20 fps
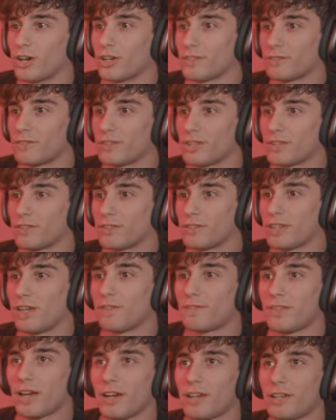If he if
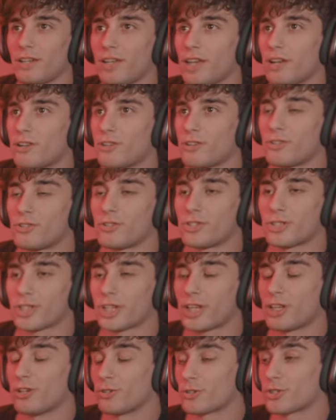that arrow just
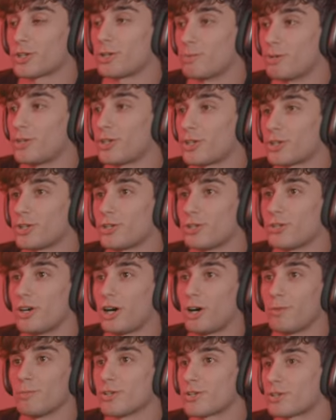kills someone too, I'll
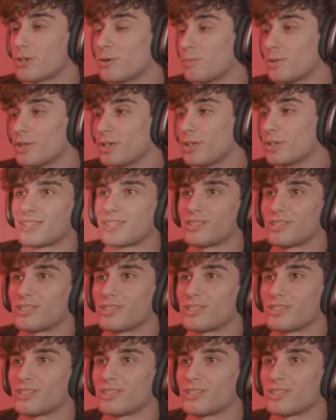be so pissed.